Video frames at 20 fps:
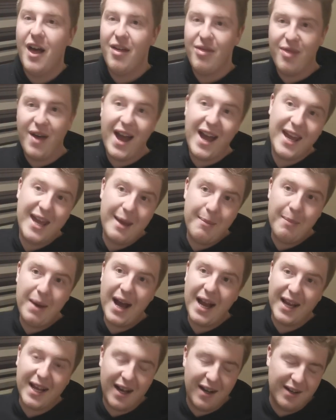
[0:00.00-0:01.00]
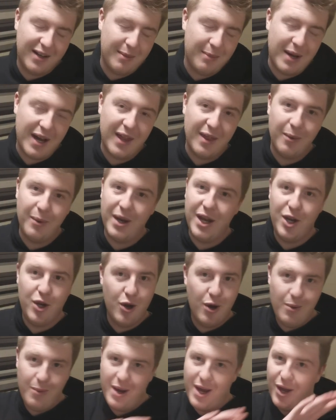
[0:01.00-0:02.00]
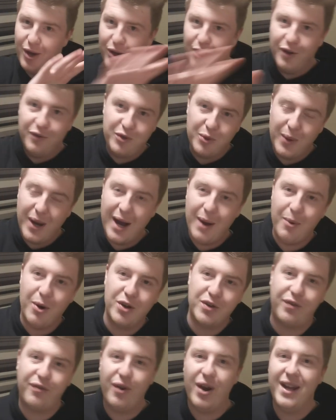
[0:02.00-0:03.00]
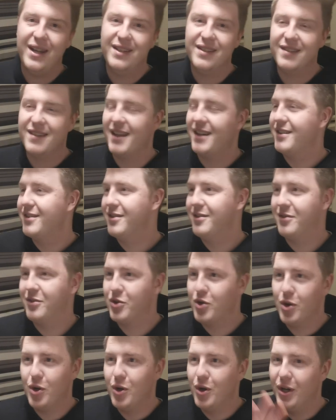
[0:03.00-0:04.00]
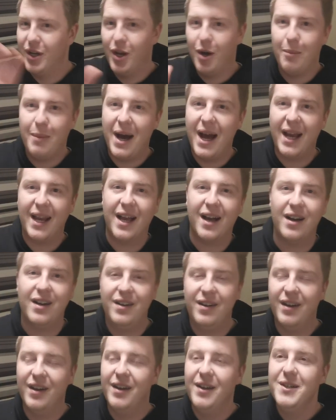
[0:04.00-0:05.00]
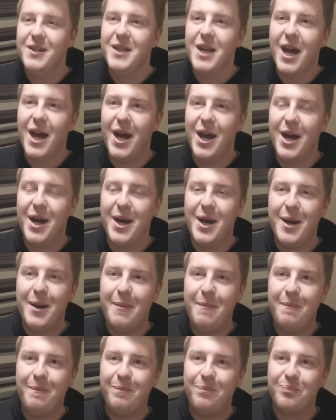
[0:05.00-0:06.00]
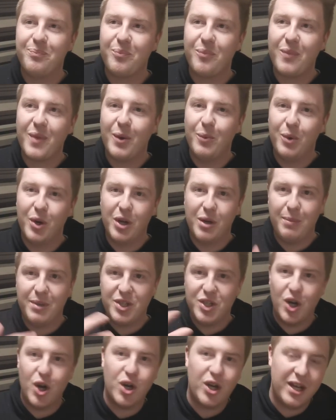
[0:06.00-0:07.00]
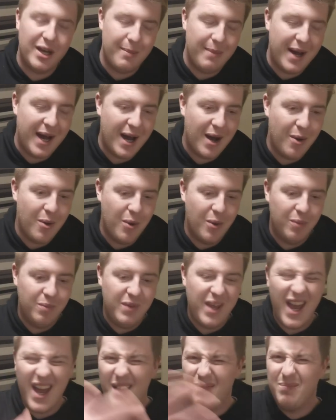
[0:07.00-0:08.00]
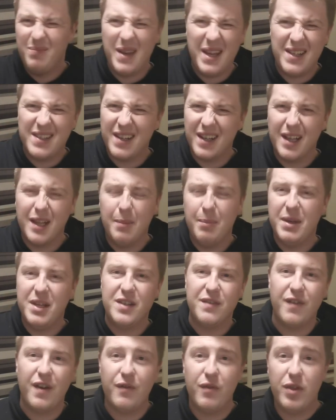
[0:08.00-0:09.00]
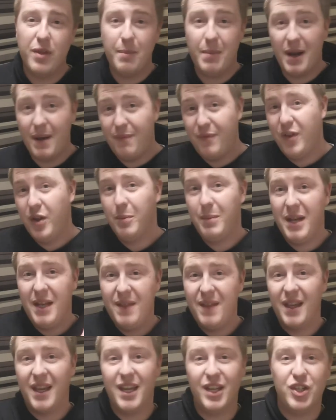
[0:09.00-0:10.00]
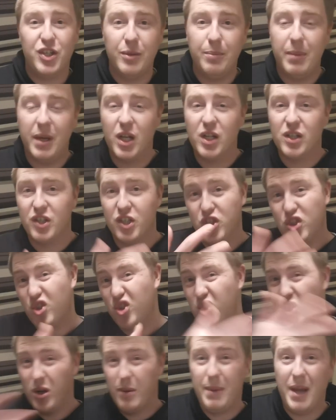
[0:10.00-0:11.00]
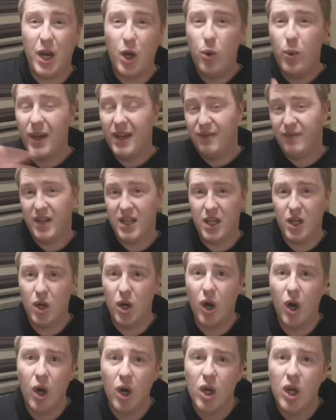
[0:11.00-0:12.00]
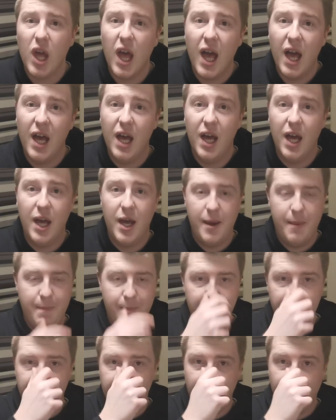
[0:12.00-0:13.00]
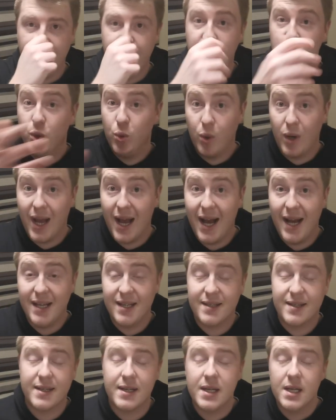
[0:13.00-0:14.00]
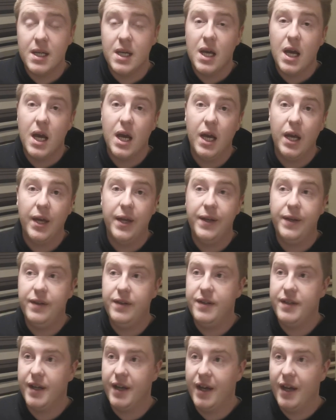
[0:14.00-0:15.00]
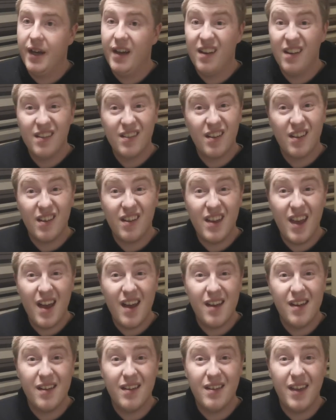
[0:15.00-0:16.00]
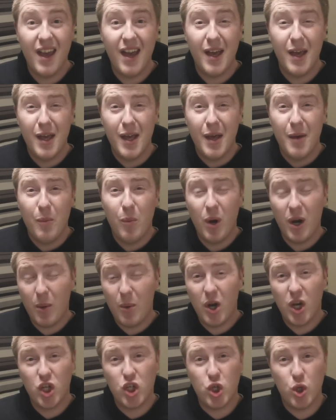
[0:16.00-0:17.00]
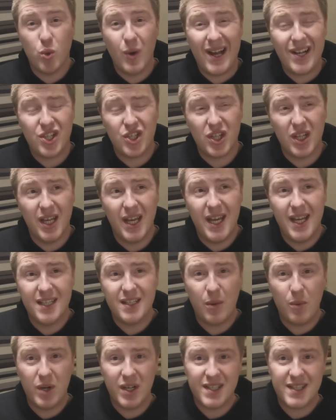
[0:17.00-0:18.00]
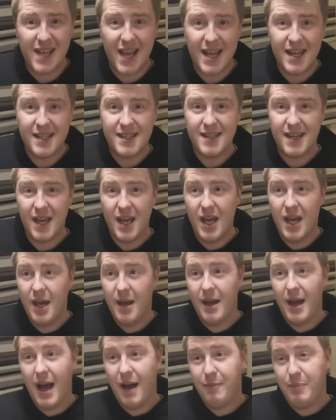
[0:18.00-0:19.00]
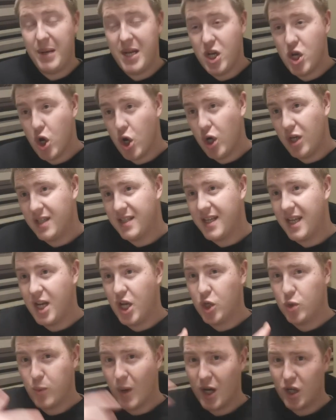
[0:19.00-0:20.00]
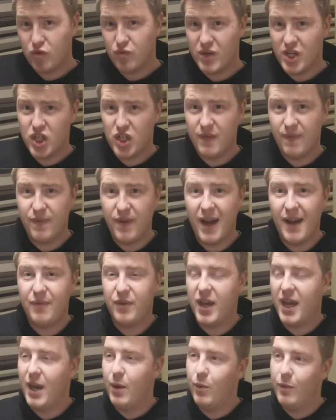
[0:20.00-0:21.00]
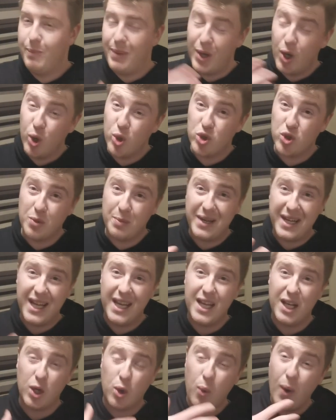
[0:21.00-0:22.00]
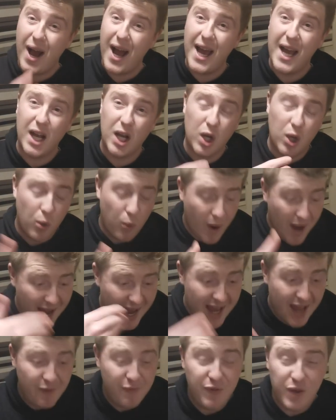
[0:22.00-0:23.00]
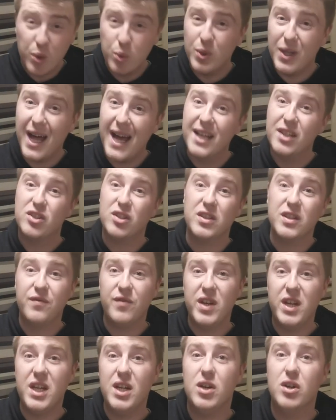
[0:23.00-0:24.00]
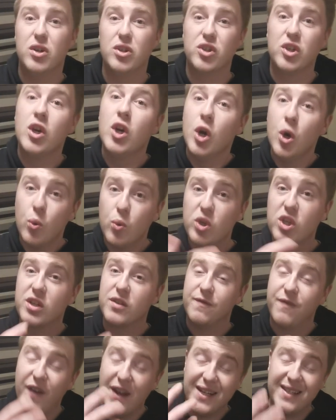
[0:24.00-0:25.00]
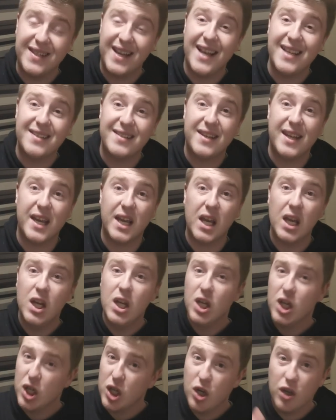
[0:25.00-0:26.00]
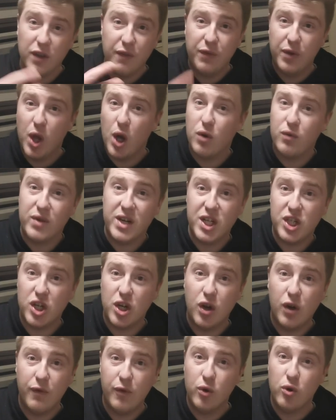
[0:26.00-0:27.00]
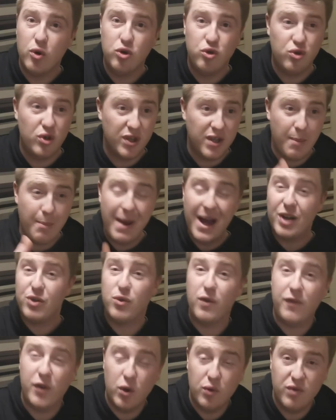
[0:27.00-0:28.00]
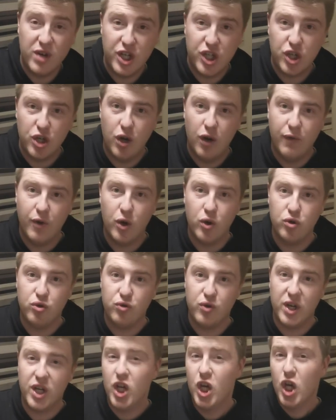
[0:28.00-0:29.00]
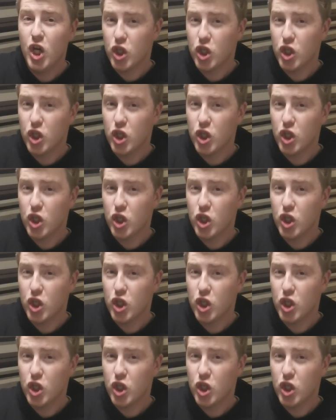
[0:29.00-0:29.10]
That ain't my calendar, by the way. No way on earth do I watch Friends. That's totally not my calendar. We're going to be talking about, yeah, basically bits of everything. But I'm filming in the kitchen because it's just going to be a quick video for you guys. And so. What I want to do, actually, is I want to set... I've been noticing, as well as reaching 5K, we've also been hitting quite a few likes on the videos, which is fantastic. You know, the vlog reaching over 100, the match review reaching over 100.